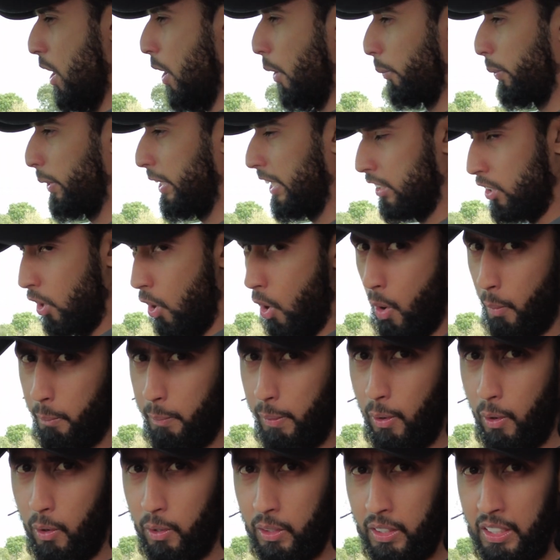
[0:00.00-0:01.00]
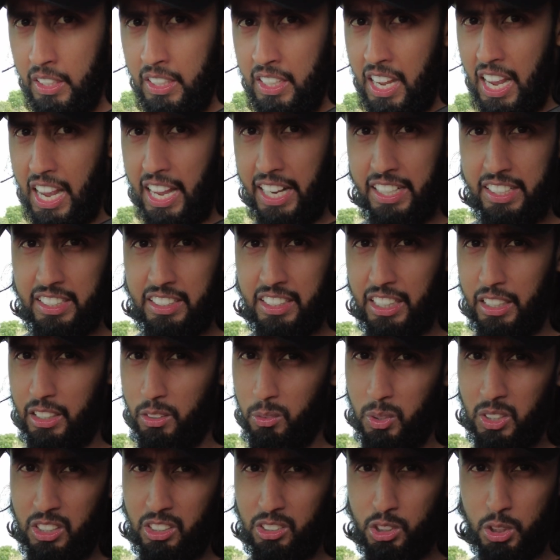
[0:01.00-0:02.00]
a weird oblong, and it
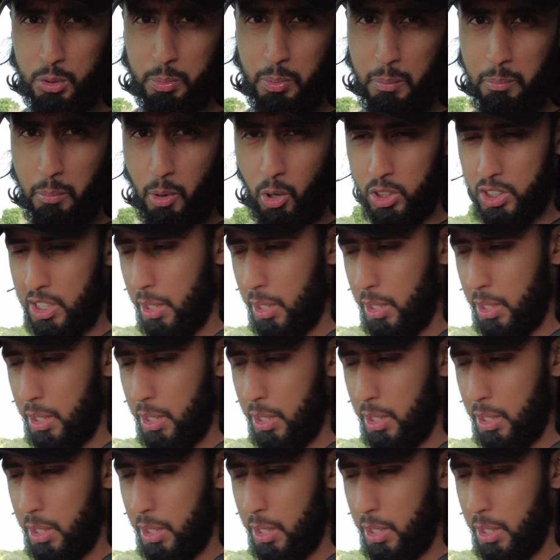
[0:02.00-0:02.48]
would have just been more